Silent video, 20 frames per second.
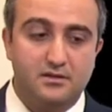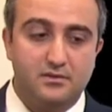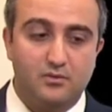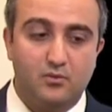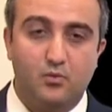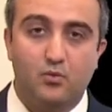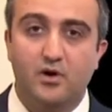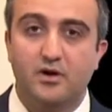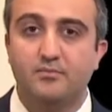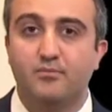
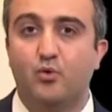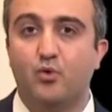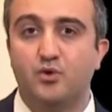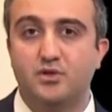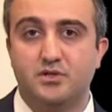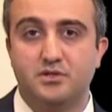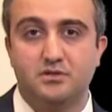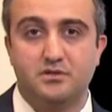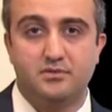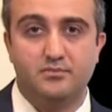one
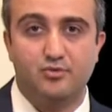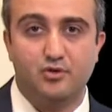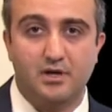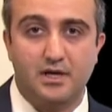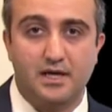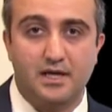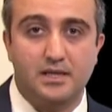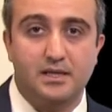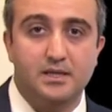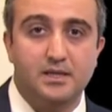portion of the
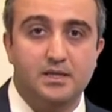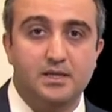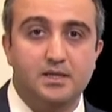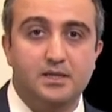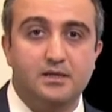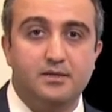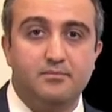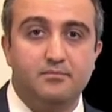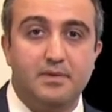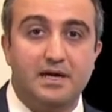brain
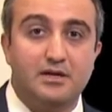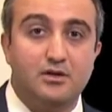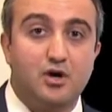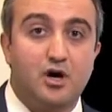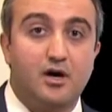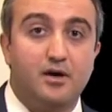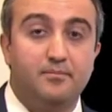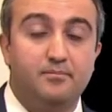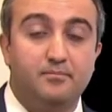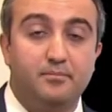may
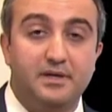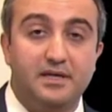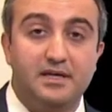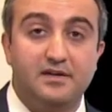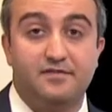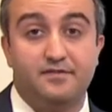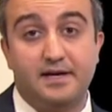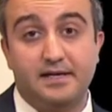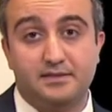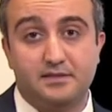not be
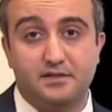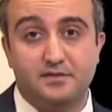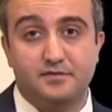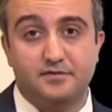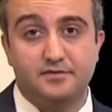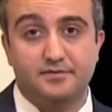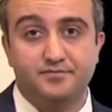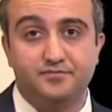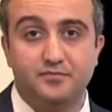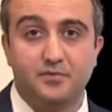effective.
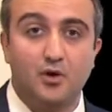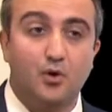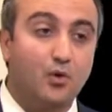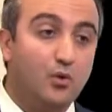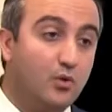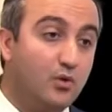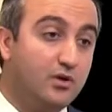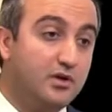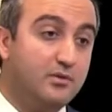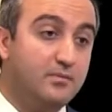
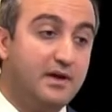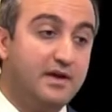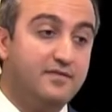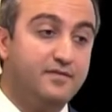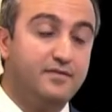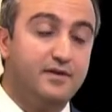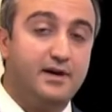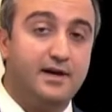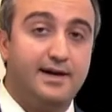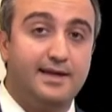Or you may
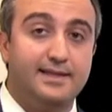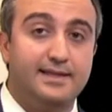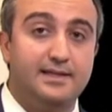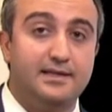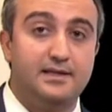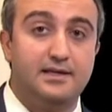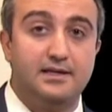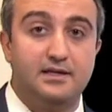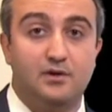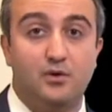find that
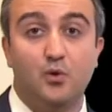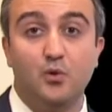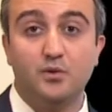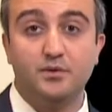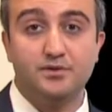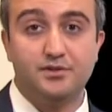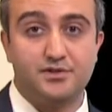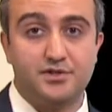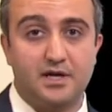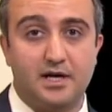in an
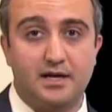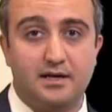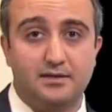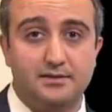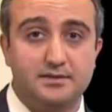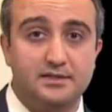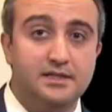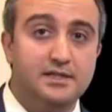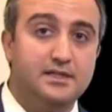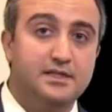older
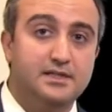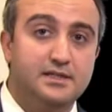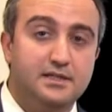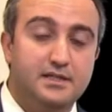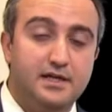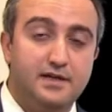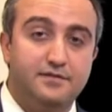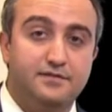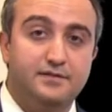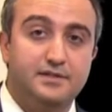child,
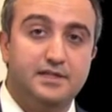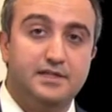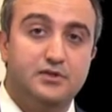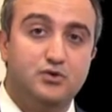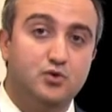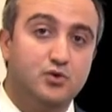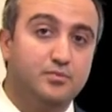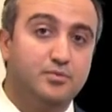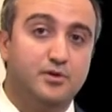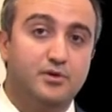if the
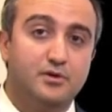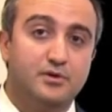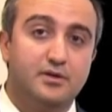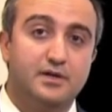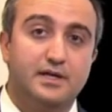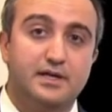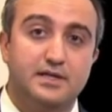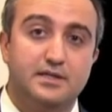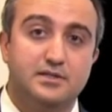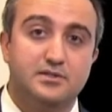tuber
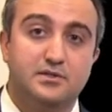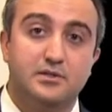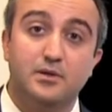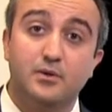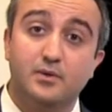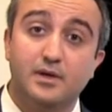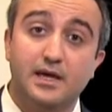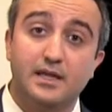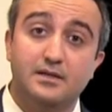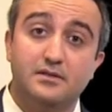is
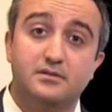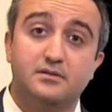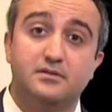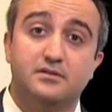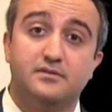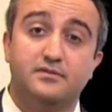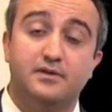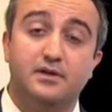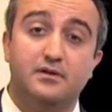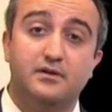located in
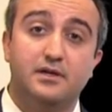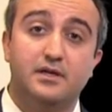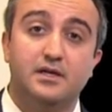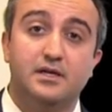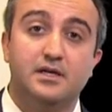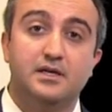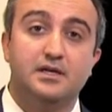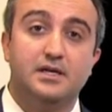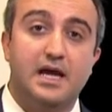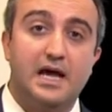a very
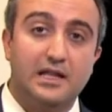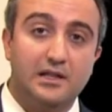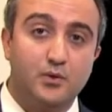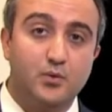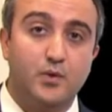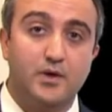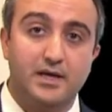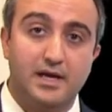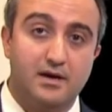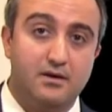
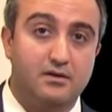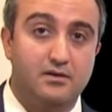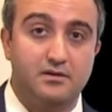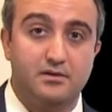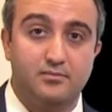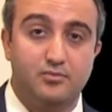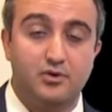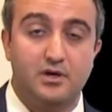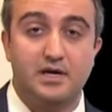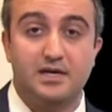eloquent area of the
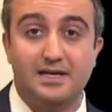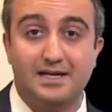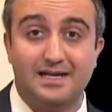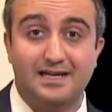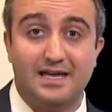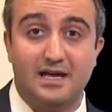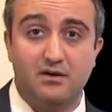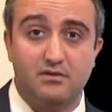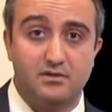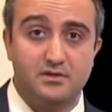brain that
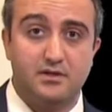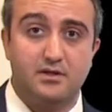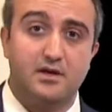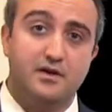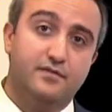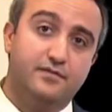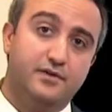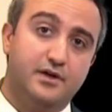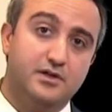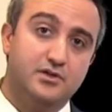carries a lot
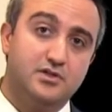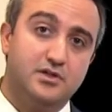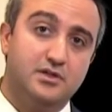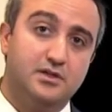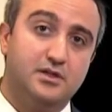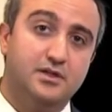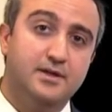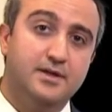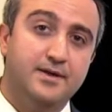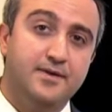of function,